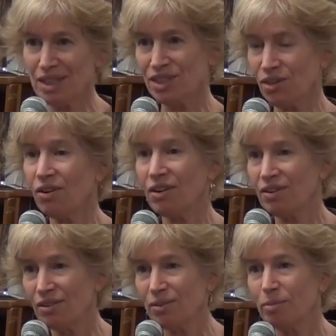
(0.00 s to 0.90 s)

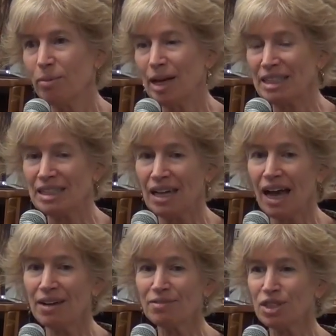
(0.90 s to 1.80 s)
historical, but
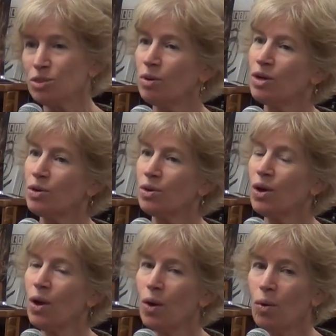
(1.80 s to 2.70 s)
I just wonder
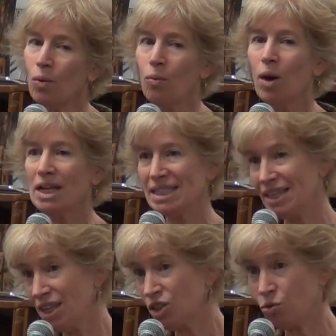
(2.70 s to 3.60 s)
what is it that